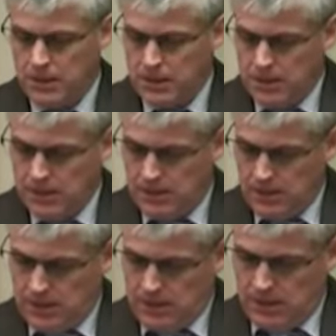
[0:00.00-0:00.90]

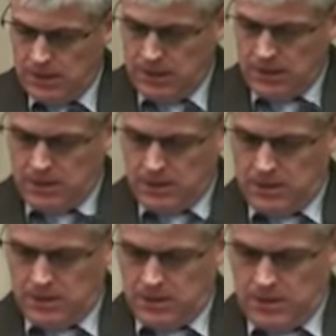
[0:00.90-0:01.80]

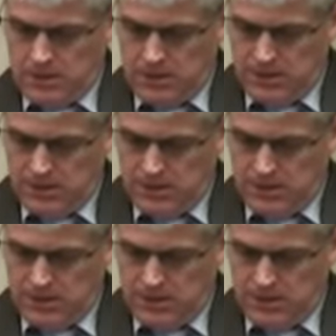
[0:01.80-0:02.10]
[no speech]